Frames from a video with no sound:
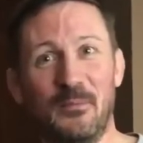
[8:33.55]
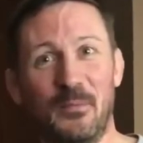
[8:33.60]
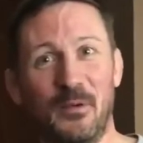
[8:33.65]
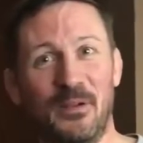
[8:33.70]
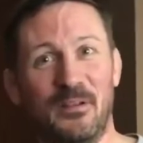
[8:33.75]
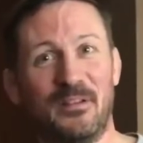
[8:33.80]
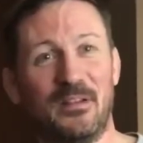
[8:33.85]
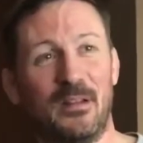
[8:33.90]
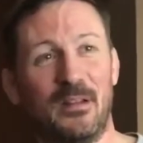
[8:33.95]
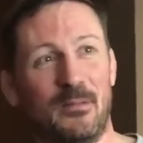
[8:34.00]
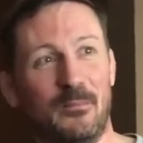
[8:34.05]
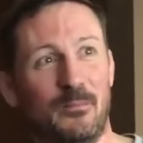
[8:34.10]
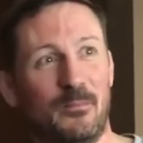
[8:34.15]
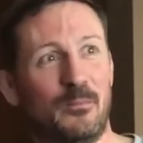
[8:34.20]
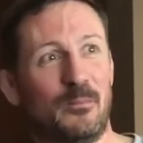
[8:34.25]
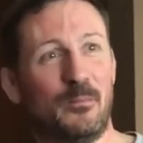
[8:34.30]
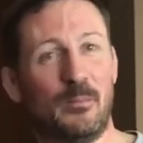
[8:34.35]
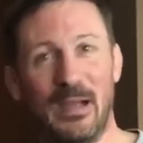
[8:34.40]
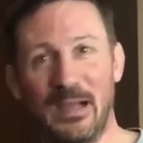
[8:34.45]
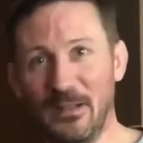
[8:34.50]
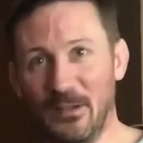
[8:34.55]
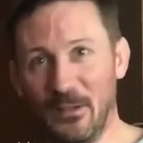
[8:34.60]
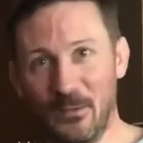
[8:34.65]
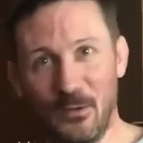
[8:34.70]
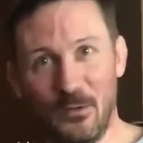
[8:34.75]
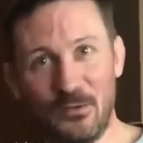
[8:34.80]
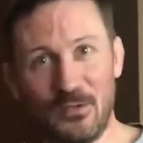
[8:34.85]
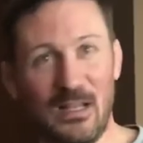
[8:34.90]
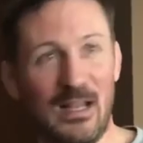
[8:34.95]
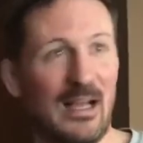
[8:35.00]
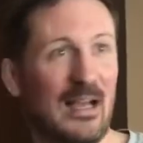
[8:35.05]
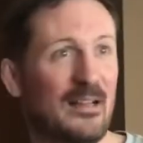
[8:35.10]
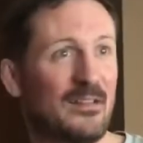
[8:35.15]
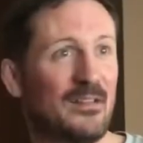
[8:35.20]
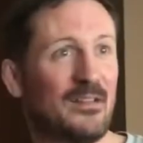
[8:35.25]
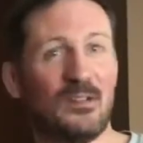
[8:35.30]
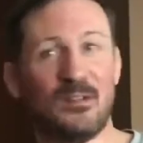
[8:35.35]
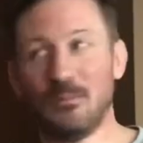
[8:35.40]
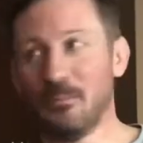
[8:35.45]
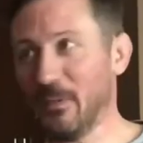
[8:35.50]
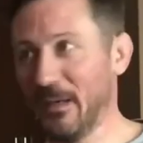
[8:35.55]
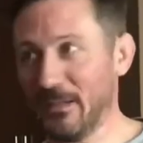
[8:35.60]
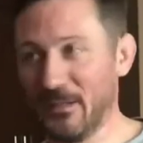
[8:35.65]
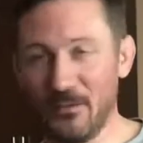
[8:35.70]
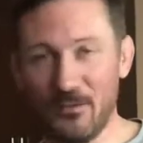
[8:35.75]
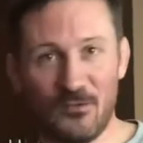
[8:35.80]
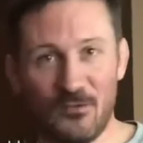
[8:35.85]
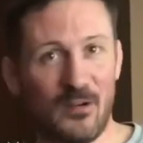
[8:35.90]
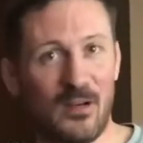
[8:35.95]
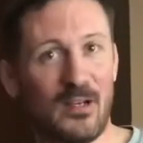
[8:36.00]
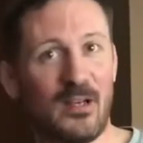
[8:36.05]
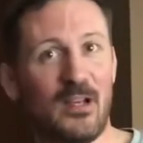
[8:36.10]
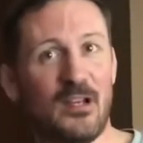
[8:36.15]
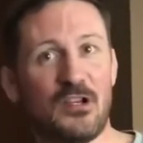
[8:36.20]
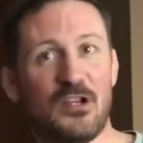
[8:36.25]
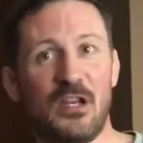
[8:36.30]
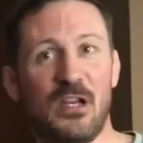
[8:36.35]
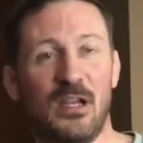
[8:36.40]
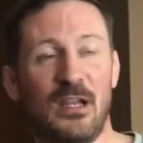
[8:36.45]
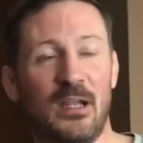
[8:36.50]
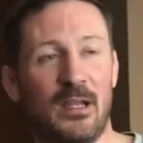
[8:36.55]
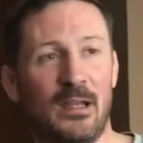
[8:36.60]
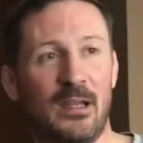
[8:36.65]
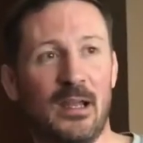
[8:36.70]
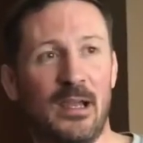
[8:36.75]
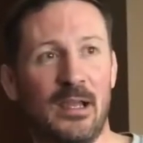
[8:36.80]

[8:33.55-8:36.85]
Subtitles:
putting his back doing those classes, back doing strength conditioning,